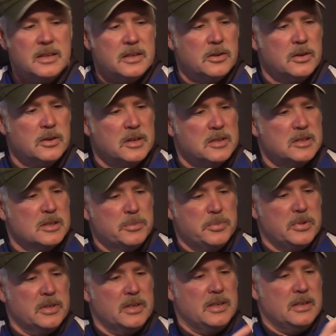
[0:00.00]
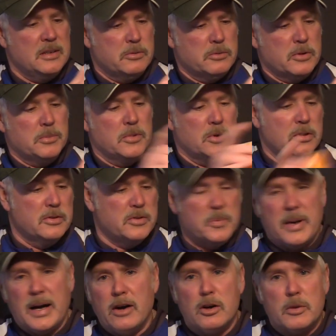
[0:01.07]
You can simply remove the
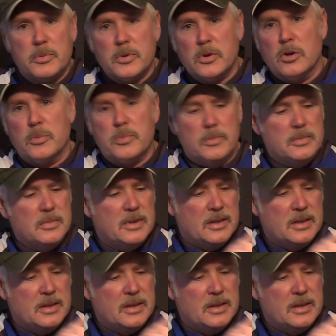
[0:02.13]
Power Pro